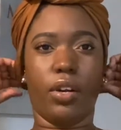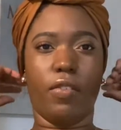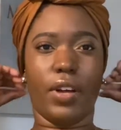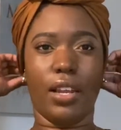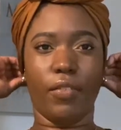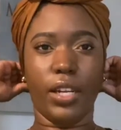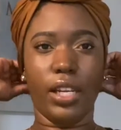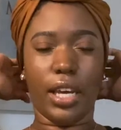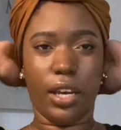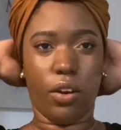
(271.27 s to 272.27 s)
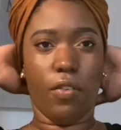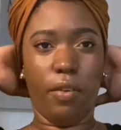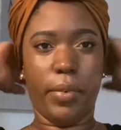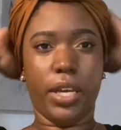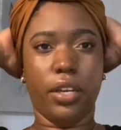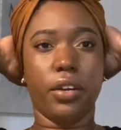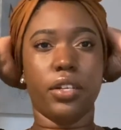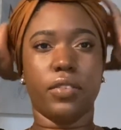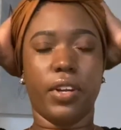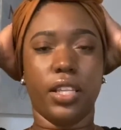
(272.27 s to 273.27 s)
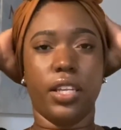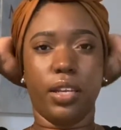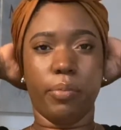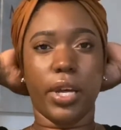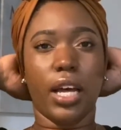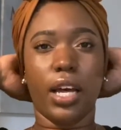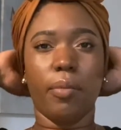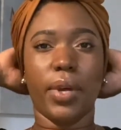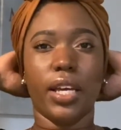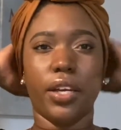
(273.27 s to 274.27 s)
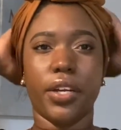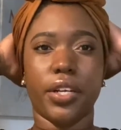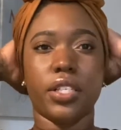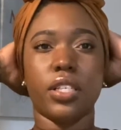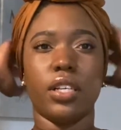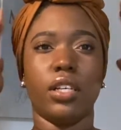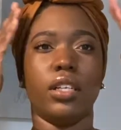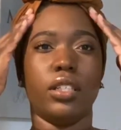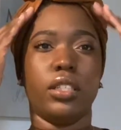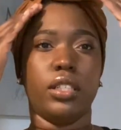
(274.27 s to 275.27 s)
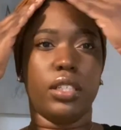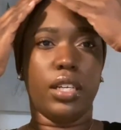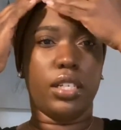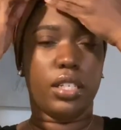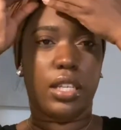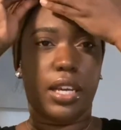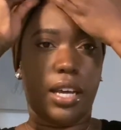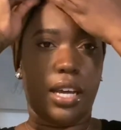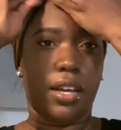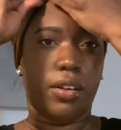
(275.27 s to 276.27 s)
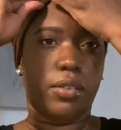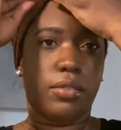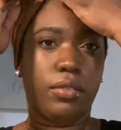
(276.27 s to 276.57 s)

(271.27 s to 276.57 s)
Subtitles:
I really like it over my ears rather than behind my ears. I just like how